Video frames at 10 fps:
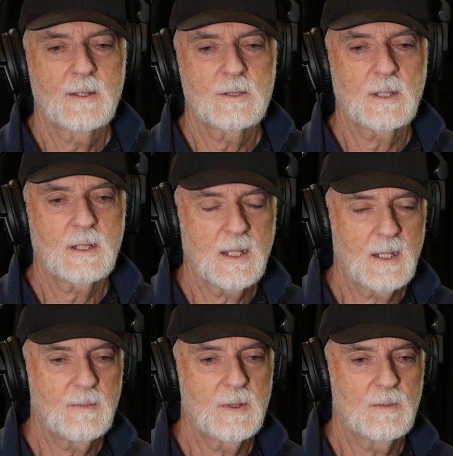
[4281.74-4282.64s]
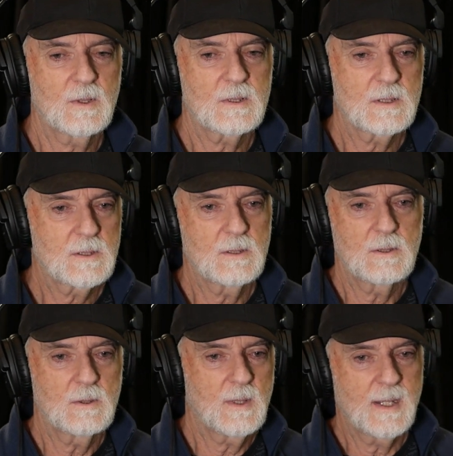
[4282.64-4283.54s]
Jane Campion wants us to
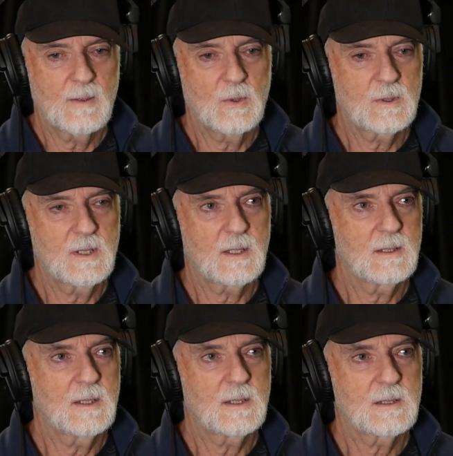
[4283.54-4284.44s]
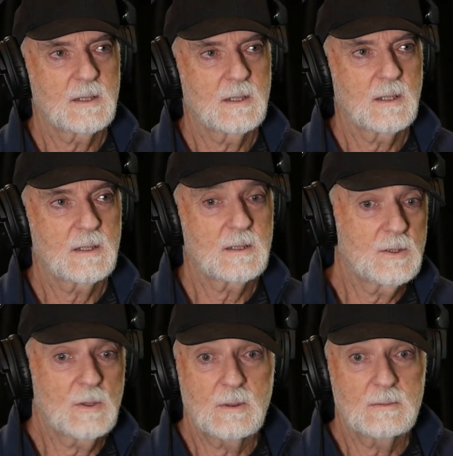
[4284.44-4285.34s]
do animal techniques. I
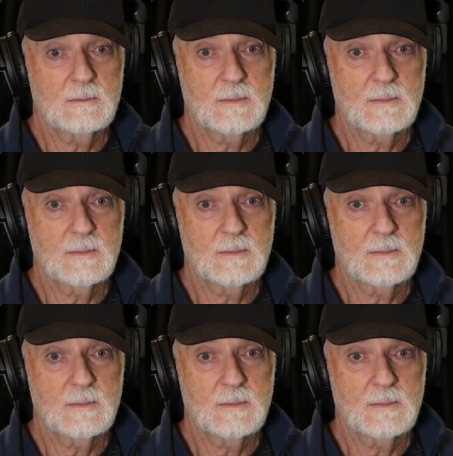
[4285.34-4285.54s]
said, do it.